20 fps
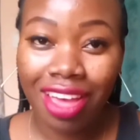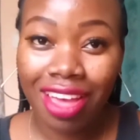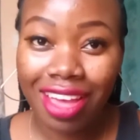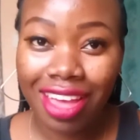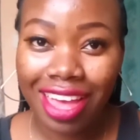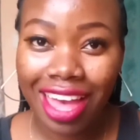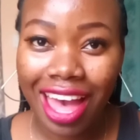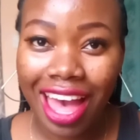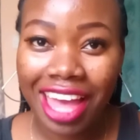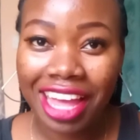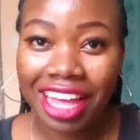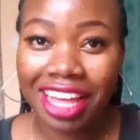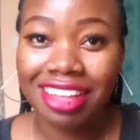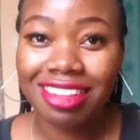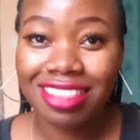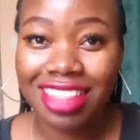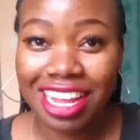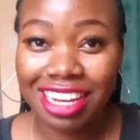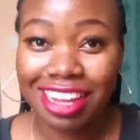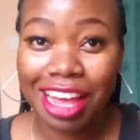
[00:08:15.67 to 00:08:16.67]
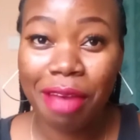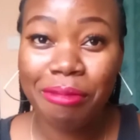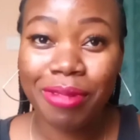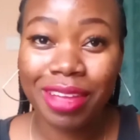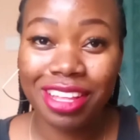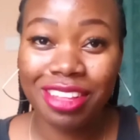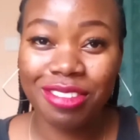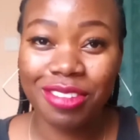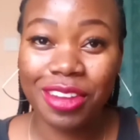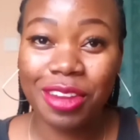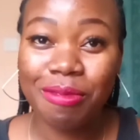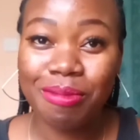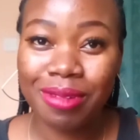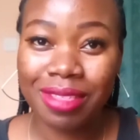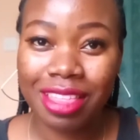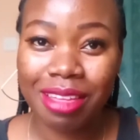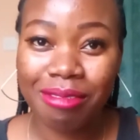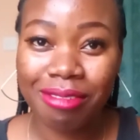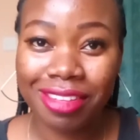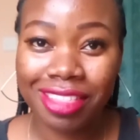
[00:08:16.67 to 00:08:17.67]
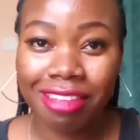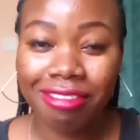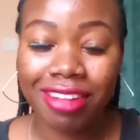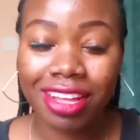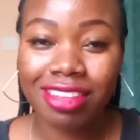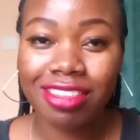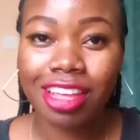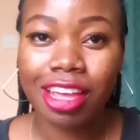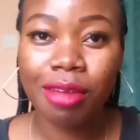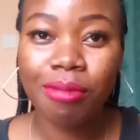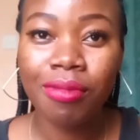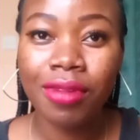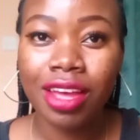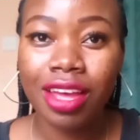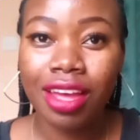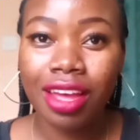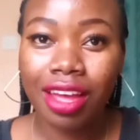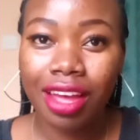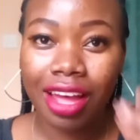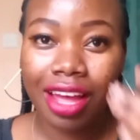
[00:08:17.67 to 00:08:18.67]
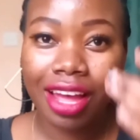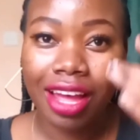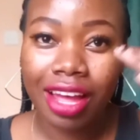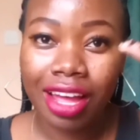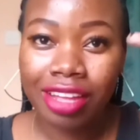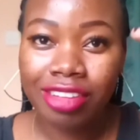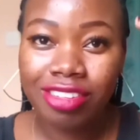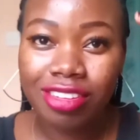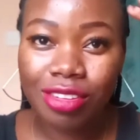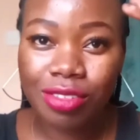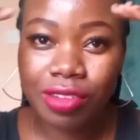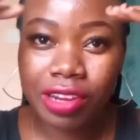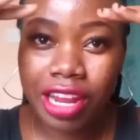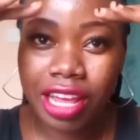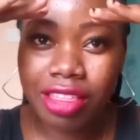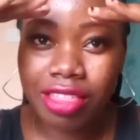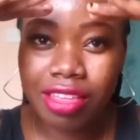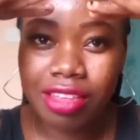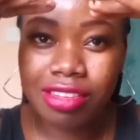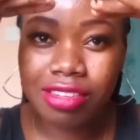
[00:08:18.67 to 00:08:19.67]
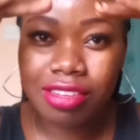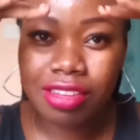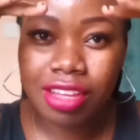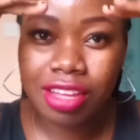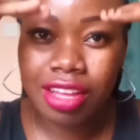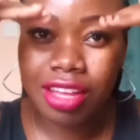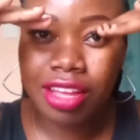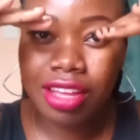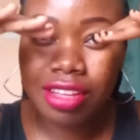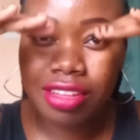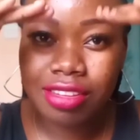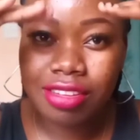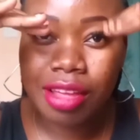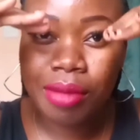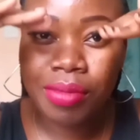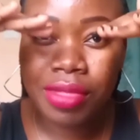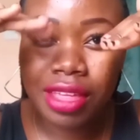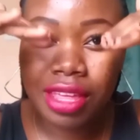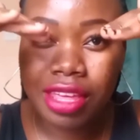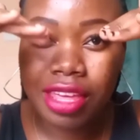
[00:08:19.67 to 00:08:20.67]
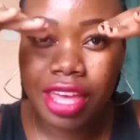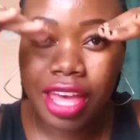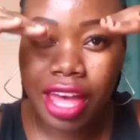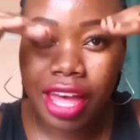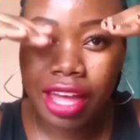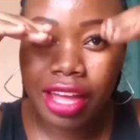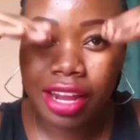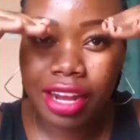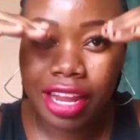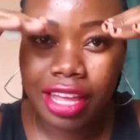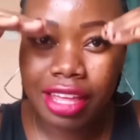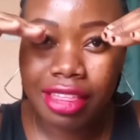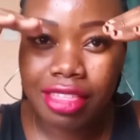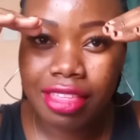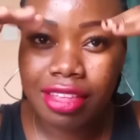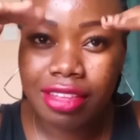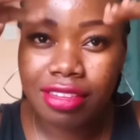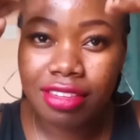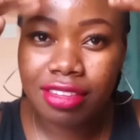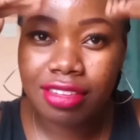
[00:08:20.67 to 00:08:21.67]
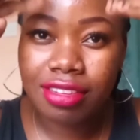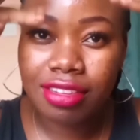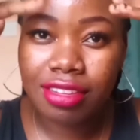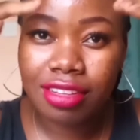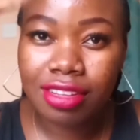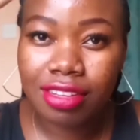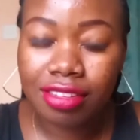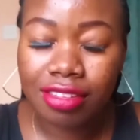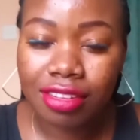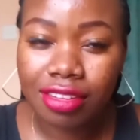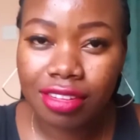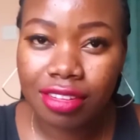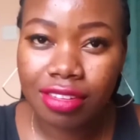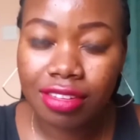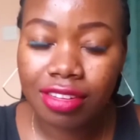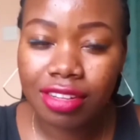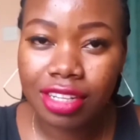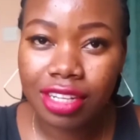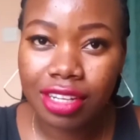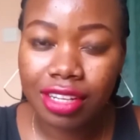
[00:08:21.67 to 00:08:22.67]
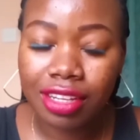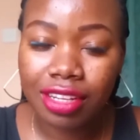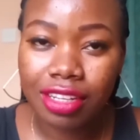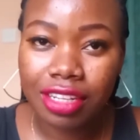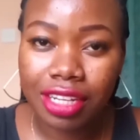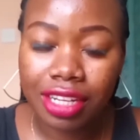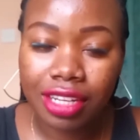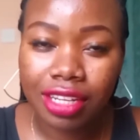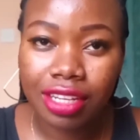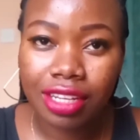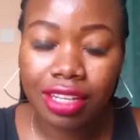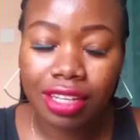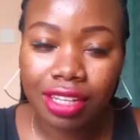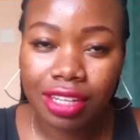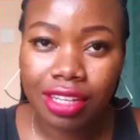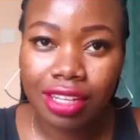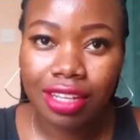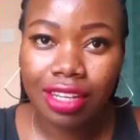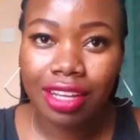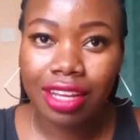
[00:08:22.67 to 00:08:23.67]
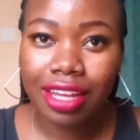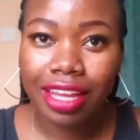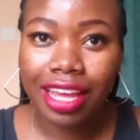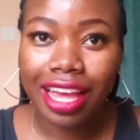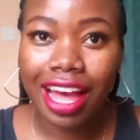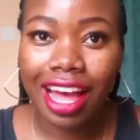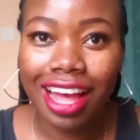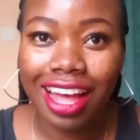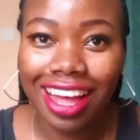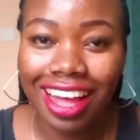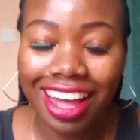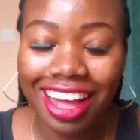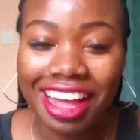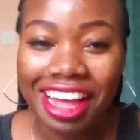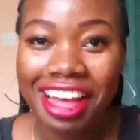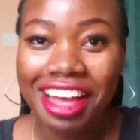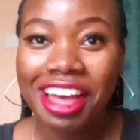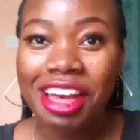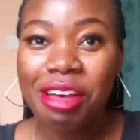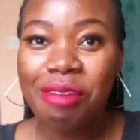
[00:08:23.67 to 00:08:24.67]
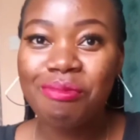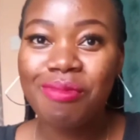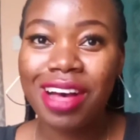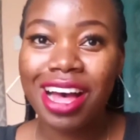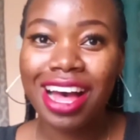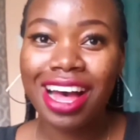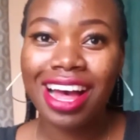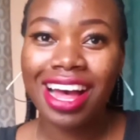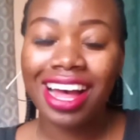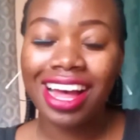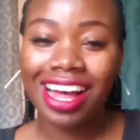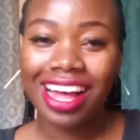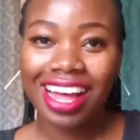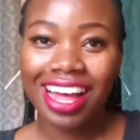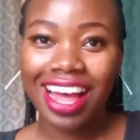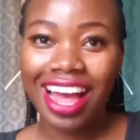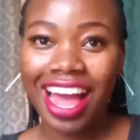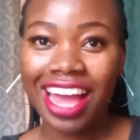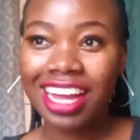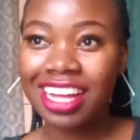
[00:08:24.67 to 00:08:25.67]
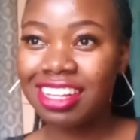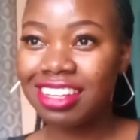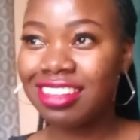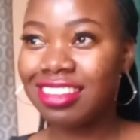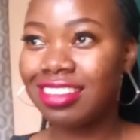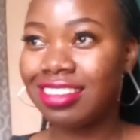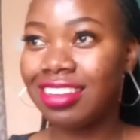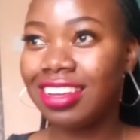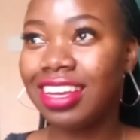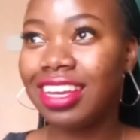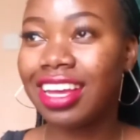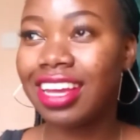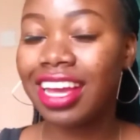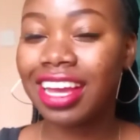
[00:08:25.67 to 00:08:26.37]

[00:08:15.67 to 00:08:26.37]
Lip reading: yeah, I guess that happens when you put them for the first time. I just feel like there's something here, like this. It's just shaking. Yeah, but I can see.